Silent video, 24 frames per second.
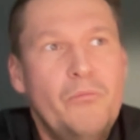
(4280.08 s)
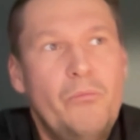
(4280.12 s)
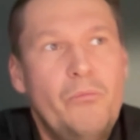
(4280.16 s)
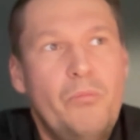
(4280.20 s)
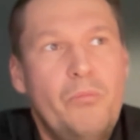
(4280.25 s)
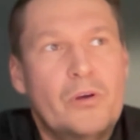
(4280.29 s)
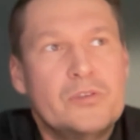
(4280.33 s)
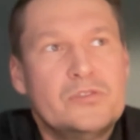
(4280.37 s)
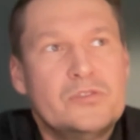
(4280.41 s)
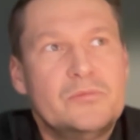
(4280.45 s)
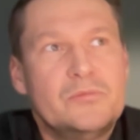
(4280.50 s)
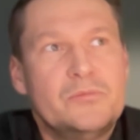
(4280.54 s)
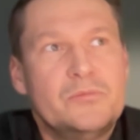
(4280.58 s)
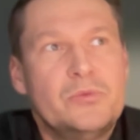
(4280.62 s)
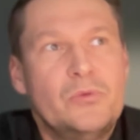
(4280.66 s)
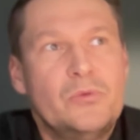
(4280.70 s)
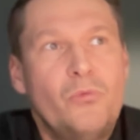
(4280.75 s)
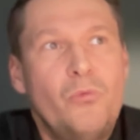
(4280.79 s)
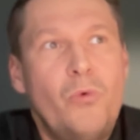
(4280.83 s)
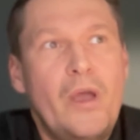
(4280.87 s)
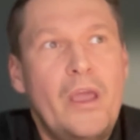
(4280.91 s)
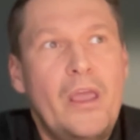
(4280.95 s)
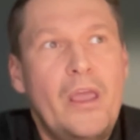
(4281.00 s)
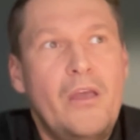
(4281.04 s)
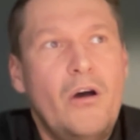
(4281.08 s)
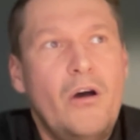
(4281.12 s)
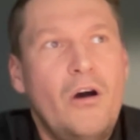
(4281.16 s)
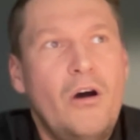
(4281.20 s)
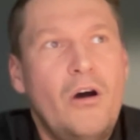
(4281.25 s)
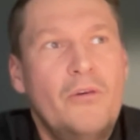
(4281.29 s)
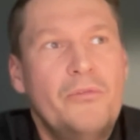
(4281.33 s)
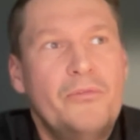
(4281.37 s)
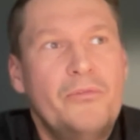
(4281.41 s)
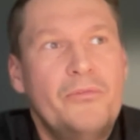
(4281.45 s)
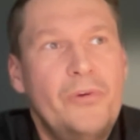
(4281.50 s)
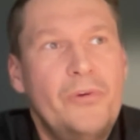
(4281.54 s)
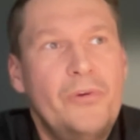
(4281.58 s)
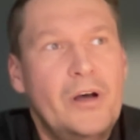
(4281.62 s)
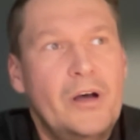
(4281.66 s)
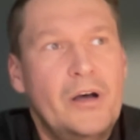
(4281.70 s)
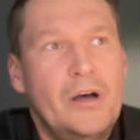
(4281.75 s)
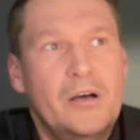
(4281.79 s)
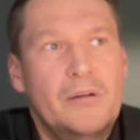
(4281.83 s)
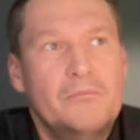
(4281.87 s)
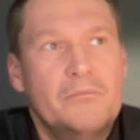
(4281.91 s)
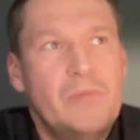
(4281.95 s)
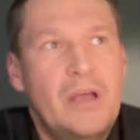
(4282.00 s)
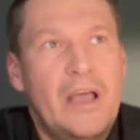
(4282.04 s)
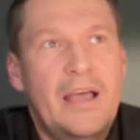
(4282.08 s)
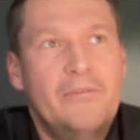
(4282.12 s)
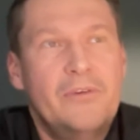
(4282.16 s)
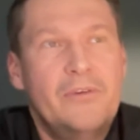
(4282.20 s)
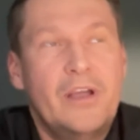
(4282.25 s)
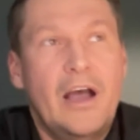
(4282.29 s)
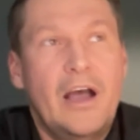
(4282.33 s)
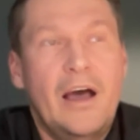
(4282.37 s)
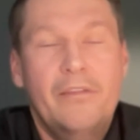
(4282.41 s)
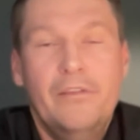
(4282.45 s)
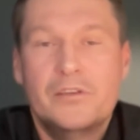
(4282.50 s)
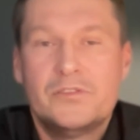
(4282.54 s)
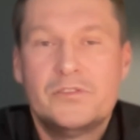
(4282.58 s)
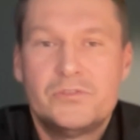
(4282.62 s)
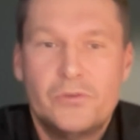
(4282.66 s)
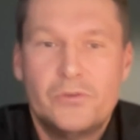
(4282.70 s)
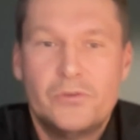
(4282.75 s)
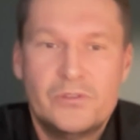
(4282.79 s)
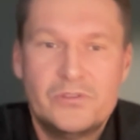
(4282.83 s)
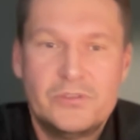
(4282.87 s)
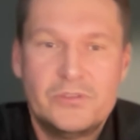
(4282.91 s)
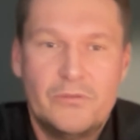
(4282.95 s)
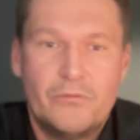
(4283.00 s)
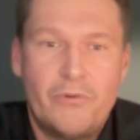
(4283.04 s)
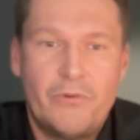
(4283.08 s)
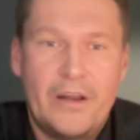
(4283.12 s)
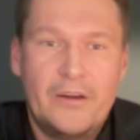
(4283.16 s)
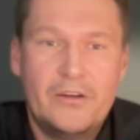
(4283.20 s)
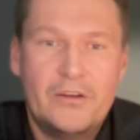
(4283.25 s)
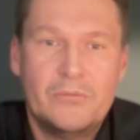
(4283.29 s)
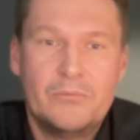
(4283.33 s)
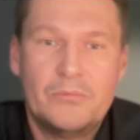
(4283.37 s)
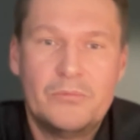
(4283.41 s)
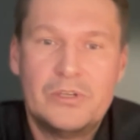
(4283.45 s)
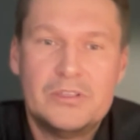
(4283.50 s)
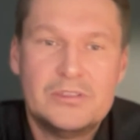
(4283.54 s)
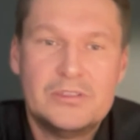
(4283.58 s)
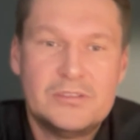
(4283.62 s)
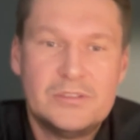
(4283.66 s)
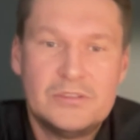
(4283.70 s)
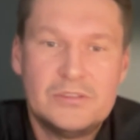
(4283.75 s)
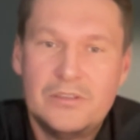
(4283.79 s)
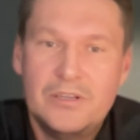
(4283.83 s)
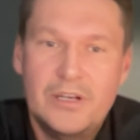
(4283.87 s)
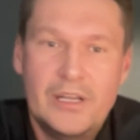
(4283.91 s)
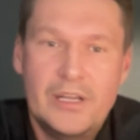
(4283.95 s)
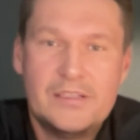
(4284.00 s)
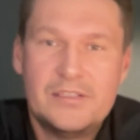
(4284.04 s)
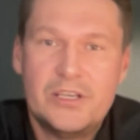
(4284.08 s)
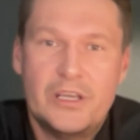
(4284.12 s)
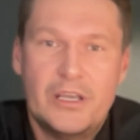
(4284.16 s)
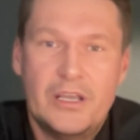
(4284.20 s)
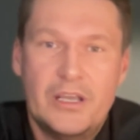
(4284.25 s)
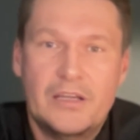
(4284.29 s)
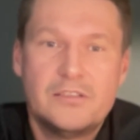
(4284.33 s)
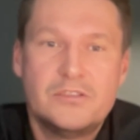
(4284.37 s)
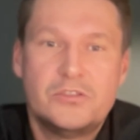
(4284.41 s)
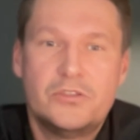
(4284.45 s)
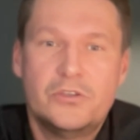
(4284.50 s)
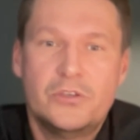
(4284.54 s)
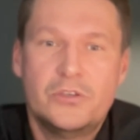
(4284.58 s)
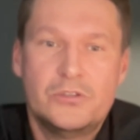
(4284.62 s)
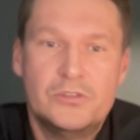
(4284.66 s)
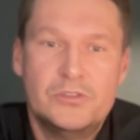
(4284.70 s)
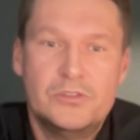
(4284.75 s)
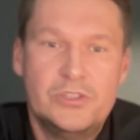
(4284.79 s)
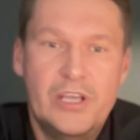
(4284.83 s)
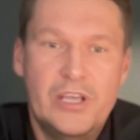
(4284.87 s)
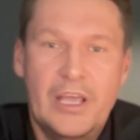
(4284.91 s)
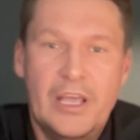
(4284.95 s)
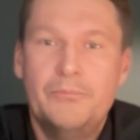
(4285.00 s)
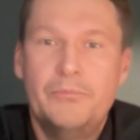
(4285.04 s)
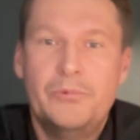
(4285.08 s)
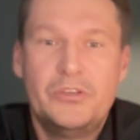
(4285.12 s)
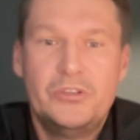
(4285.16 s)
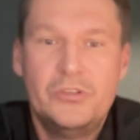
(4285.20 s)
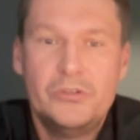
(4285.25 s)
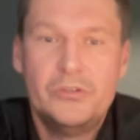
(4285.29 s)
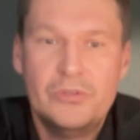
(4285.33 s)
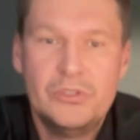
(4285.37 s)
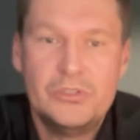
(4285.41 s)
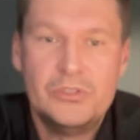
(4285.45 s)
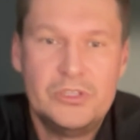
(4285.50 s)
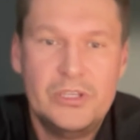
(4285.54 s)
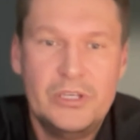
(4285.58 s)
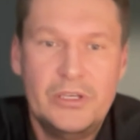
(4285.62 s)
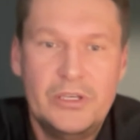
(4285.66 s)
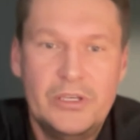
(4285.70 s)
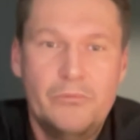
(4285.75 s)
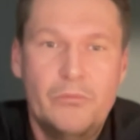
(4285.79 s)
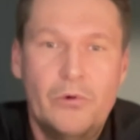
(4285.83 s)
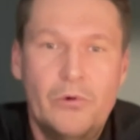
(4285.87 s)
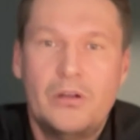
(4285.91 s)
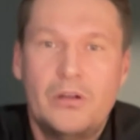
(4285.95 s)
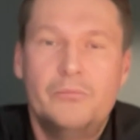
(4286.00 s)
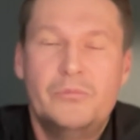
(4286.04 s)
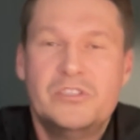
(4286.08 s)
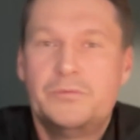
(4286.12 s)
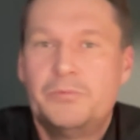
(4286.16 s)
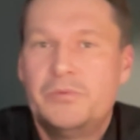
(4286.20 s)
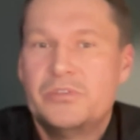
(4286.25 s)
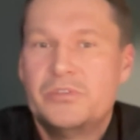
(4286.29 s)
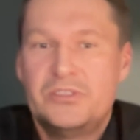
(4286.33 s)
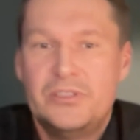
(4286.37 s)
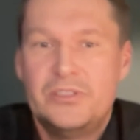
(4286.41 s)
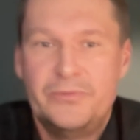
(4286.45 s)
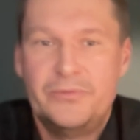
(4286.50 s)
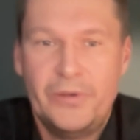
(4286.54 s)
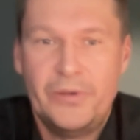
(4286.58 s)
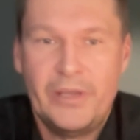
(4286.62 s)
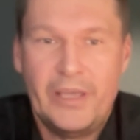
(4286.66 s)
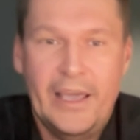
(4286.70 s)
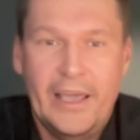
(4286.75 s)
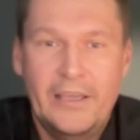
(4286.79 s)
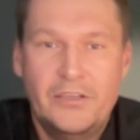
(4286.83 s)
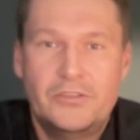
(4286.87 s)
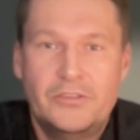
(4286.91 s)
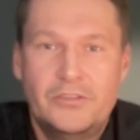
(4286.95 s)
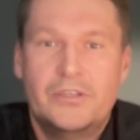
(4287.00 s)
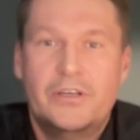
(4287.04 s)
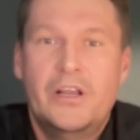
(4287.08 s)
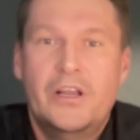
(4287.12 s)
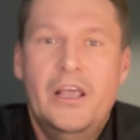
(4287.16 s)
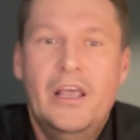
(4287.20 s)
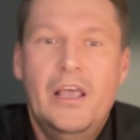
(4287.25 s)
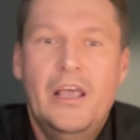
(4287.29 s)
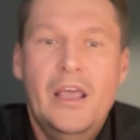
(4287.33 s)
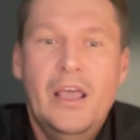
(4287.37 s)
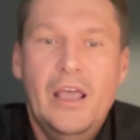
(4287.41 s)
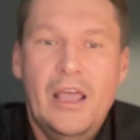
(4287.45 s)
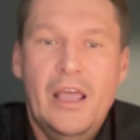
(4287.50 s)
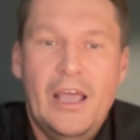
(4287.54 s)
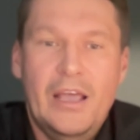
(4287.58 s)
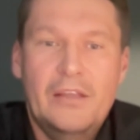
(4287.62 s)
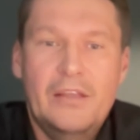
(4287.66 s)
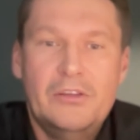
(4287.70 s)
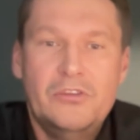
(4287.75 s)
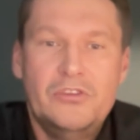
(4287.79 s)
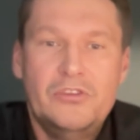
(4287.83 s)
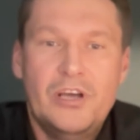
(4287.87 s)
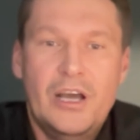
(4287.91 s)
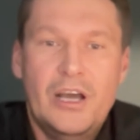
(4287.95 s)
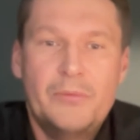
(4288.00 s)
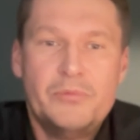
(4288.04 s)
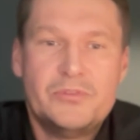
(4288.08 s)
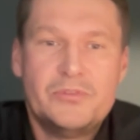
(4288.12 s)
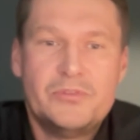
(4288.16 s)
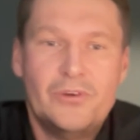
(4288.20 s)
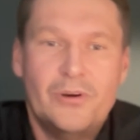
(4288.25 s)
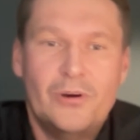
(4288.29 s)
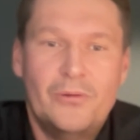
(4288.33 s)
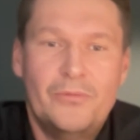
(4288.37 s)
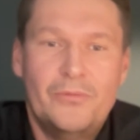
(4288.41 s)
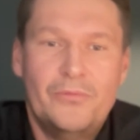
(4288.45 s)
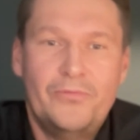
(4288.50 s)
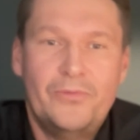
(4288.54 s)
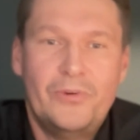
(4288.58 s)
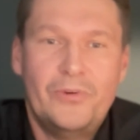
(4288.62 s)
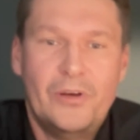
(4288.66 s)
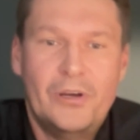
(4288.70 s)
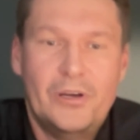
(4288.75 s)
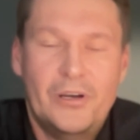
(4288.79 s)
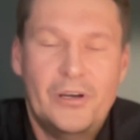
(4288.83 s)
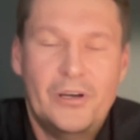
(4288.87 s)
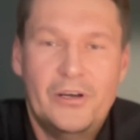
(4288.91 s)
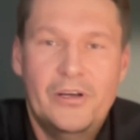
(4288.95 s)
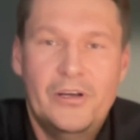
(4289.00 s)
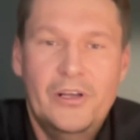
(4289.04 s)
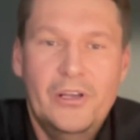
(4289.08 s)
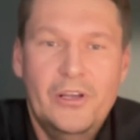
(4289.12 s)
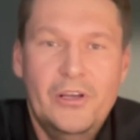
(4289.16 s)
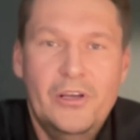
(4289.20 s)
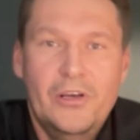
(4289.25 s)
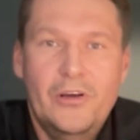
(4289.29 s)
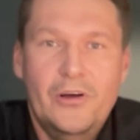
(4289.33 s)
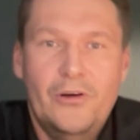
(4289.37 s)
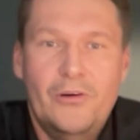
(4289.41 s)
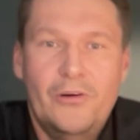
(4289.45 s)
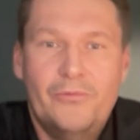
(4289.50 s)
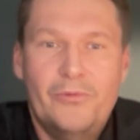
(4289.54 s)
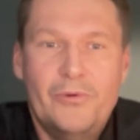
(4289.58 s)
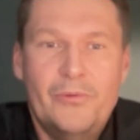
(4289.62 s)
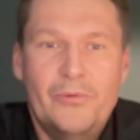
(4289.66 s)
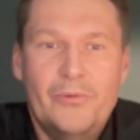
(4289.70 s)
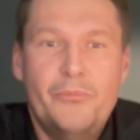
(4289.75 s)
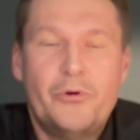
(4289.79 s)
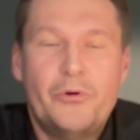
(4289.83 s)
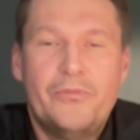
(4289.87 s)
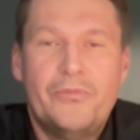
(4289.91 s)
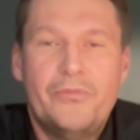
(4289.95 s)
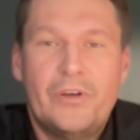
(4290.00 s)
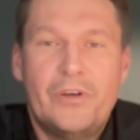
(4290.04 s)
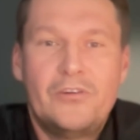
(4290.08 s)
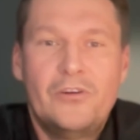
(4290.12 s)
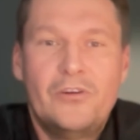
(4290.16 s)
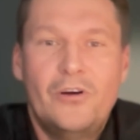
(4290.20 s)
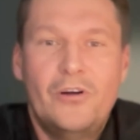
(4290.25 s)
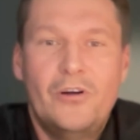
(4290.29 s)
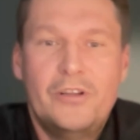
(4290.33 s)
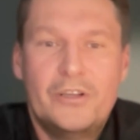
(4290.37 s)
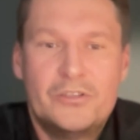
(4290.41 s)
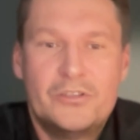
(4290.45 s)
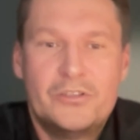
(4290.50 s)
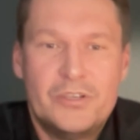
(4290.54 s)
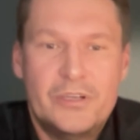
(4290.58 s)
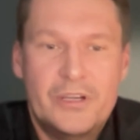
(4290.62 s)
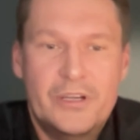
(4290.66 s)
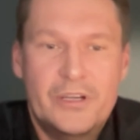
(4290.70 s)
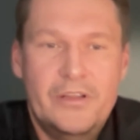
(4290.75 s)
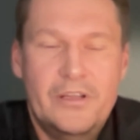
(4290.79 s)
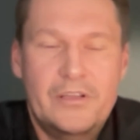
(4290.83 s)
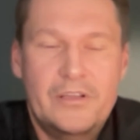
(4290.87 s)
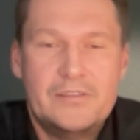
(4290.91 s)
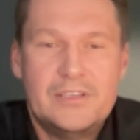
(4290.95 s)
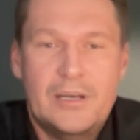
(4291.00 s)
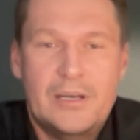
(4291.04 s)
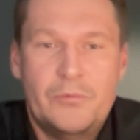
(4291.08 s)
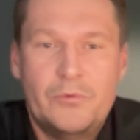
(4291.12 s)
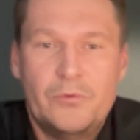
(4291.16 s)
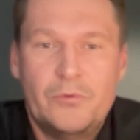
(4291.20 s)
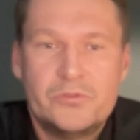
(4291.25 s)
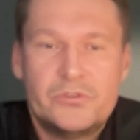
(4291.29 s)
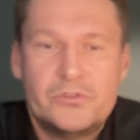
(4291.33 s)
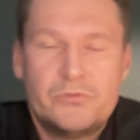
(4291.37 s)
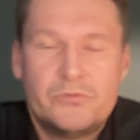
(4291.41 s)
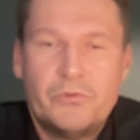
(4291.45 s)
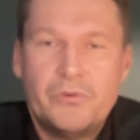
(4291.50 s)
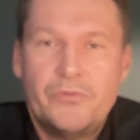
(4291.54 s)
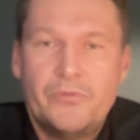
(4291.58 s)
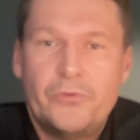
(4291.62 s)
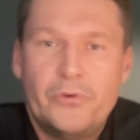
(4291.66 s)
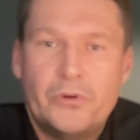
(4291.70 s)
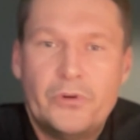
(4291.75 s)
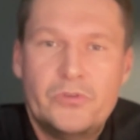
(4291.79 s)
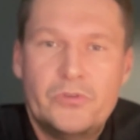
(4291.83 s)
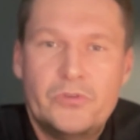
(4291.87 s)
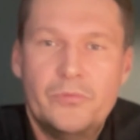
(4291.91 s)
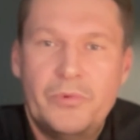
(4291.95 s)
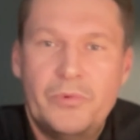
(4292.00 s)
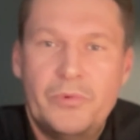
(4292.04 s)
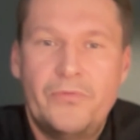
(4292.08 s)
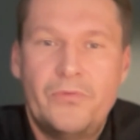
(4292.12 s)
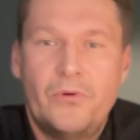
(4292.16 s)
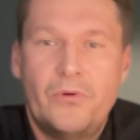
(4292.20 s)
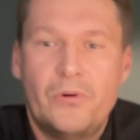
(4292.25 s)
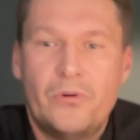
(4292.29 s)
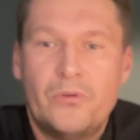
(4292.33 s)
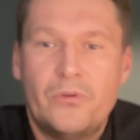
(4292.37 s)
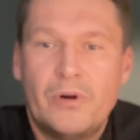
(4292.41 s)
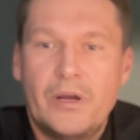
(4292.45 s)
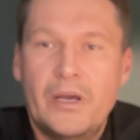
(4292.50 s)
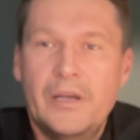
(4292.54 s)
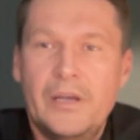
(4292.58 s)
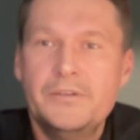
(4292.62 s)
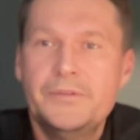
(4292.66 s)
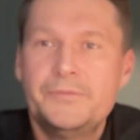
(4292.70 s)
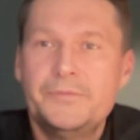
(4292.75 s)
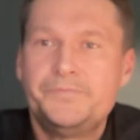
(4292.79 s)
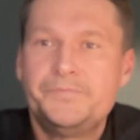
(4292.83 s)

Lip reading: possible way of having other sorts of randomness, let's say uncertainty, ambiguity, model misspecification, any types of imperfect knowledge that Simon also referred to before, right?